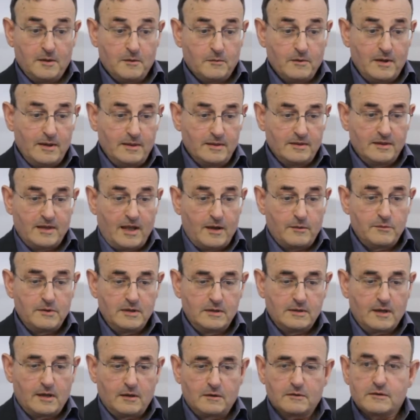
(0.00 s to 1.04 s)
Well, now we
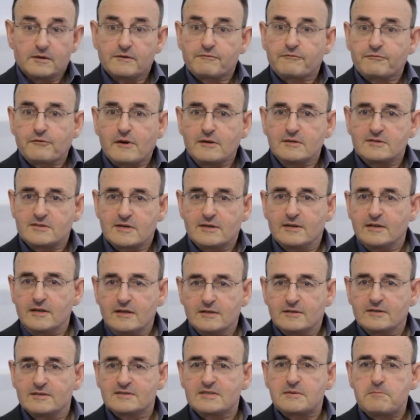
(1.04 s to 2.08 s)
know the French
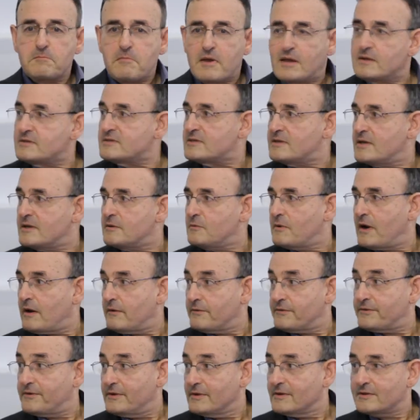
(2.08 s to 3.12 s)
elite is immensely
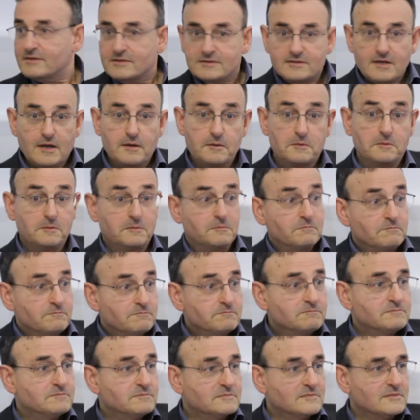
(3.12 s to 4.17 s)
wealthy, so
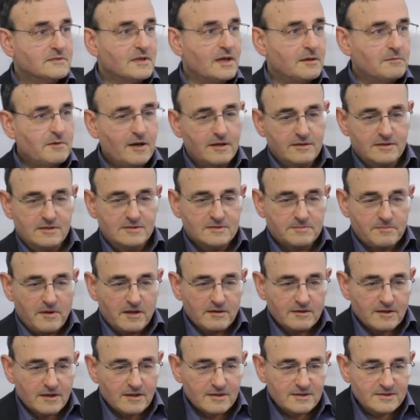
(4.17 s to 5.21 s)
they buy these
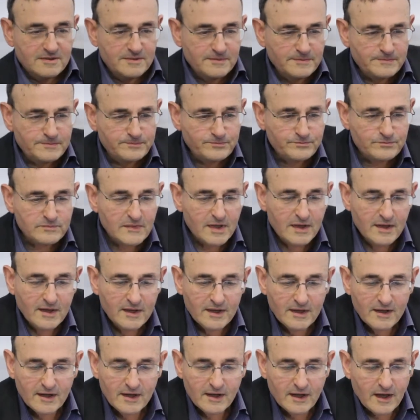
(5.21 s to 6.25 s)
paintings.
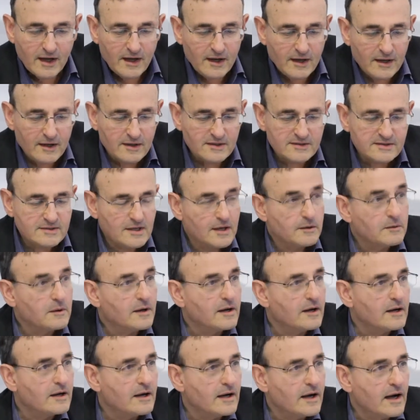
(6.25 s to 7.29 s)
So
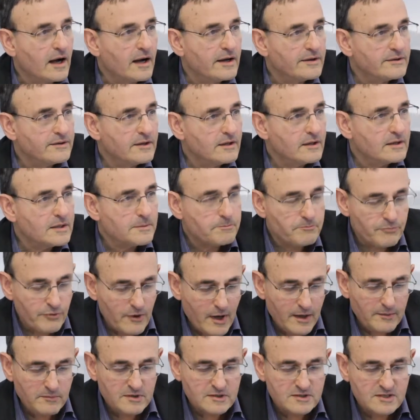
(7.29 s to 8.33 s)
I think the
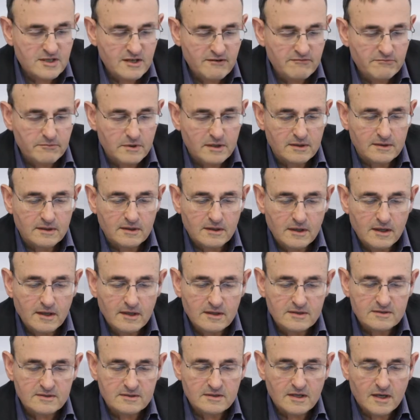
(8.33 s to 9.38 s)
prime achievement
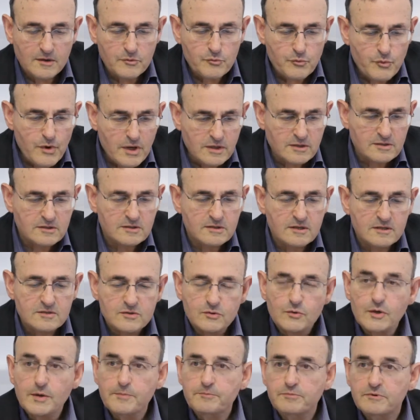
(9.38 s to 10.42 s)
is a rich
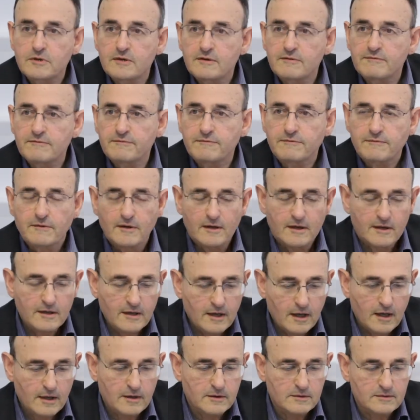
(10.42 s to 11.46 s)
descriptive
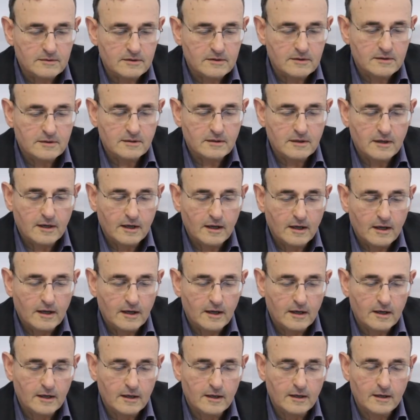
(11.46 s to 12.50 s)
account
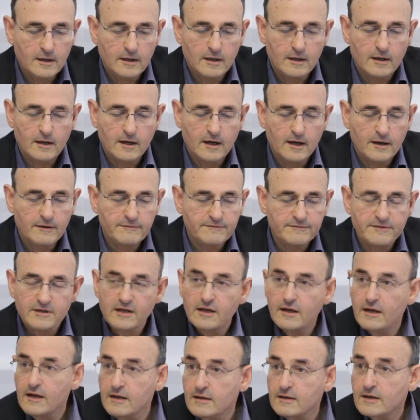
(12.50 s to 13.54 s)
of the
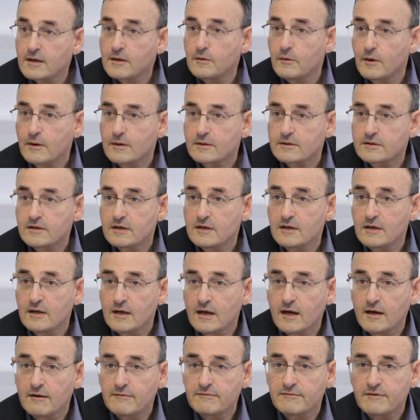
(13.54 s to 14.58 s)
inequality
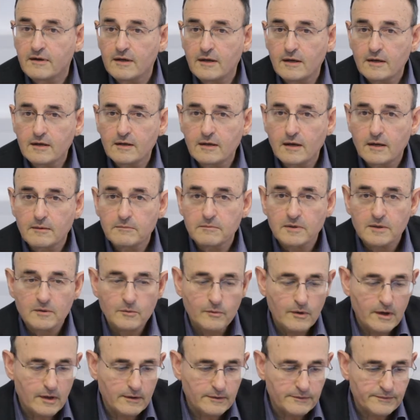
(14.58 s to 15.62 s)
of income and
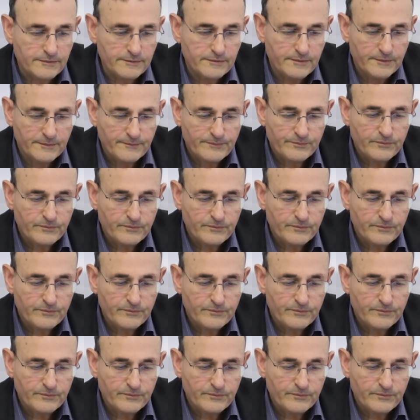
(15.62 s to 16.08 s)
wealth.